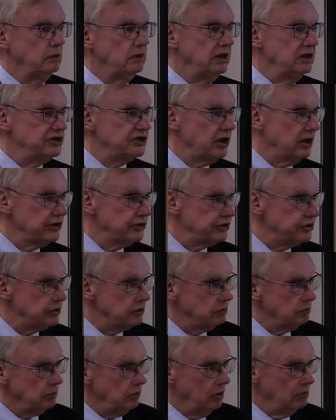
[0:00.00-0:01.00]
this has,
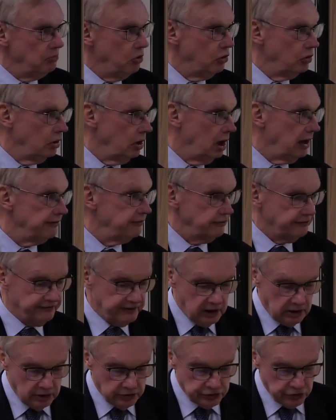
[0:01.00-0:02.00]
among other
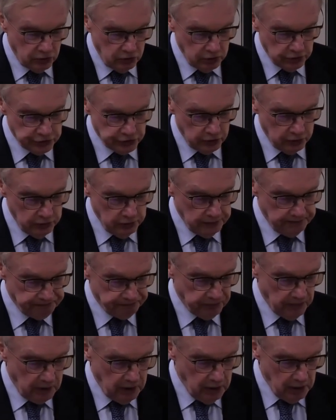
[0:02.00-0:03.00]
things, also
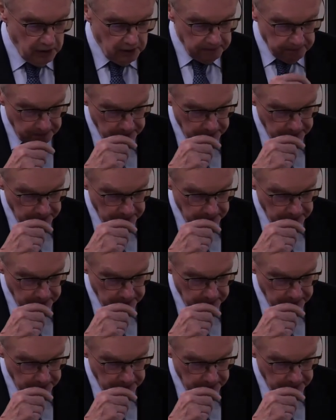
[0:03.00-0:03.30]
in,